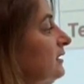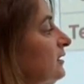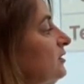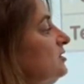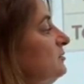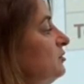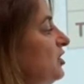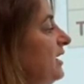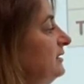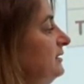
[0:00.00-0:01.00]
you
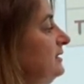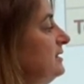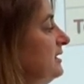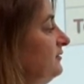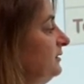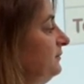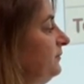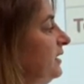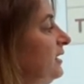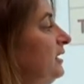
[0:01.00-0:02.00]
subtracted a 7.
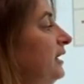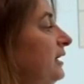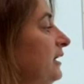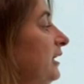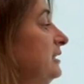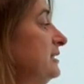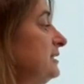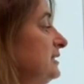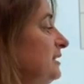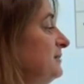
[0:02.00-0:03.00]
It's the
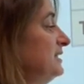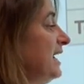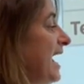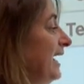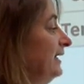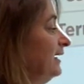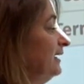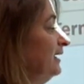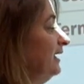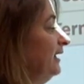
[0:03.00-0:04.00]
same as
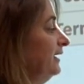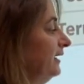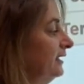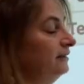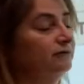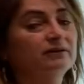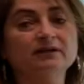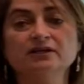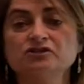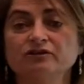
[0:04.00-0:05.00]
adding a negative.
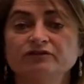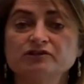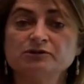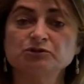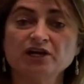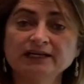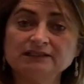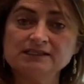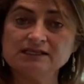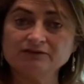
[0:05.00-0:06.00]
So if you subtract a
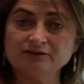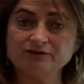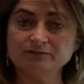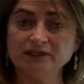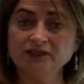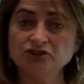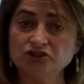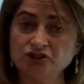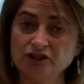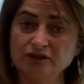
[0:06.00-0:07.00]
7 from each
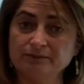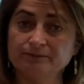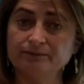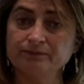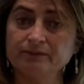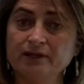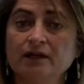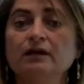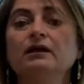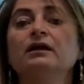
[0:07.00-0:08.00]
term,
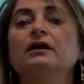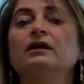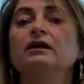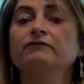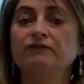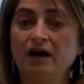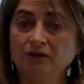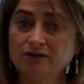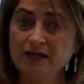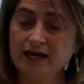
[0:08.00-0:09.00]

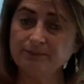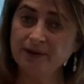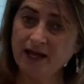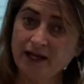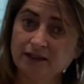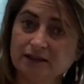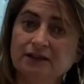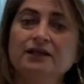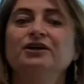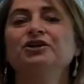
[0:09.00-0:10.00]
follow that
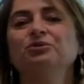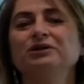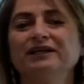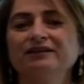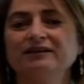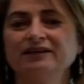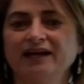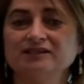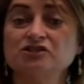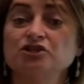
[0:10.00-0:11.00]
pattern, you will get the
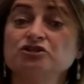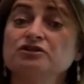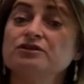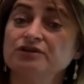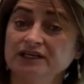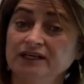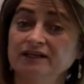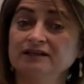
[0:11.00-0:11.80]
next three